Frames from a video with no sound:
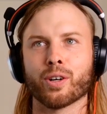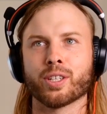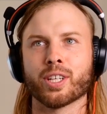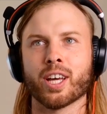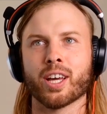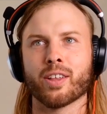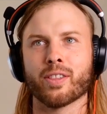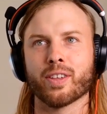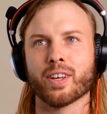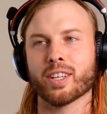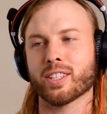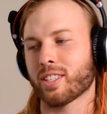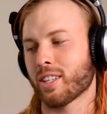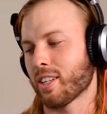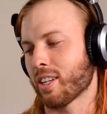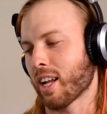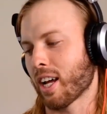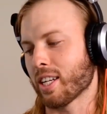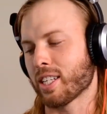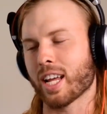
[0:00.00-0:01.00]
going to take this
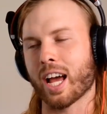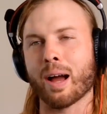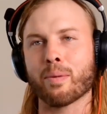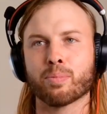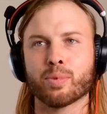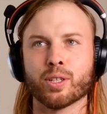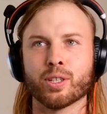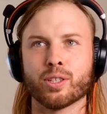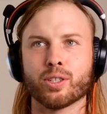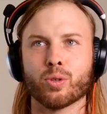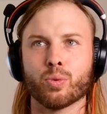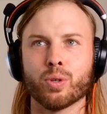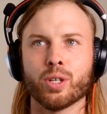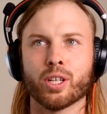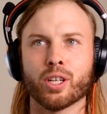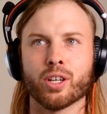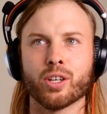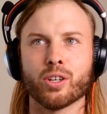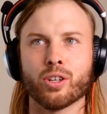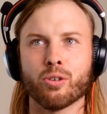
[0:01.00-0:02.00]
and adapt it,
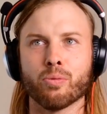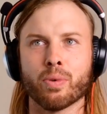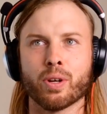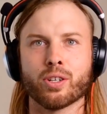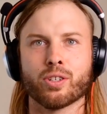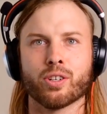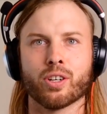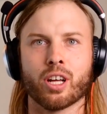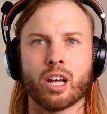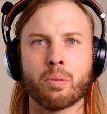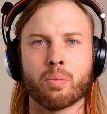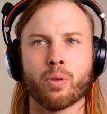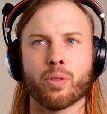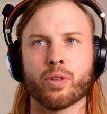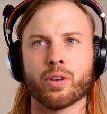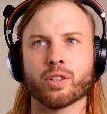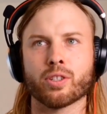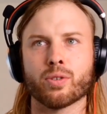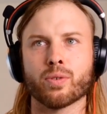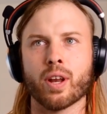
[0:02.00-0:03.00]
tweak it. You mentioned a couple
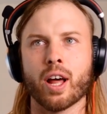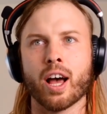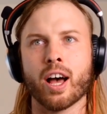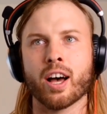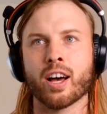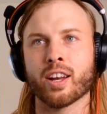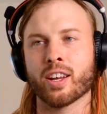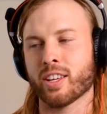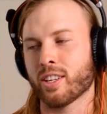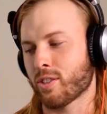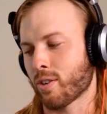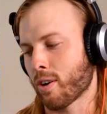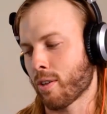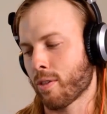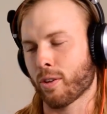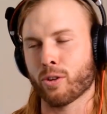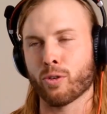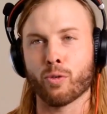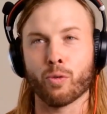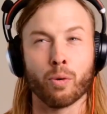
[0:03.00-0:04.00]
things you'd add. Is there
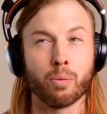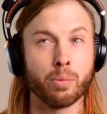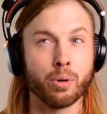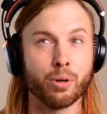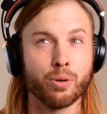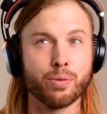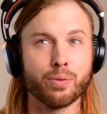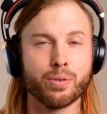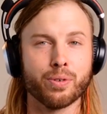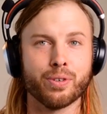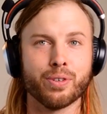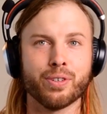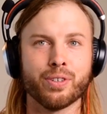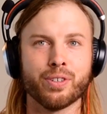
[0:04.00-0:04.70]
anything you'd remove?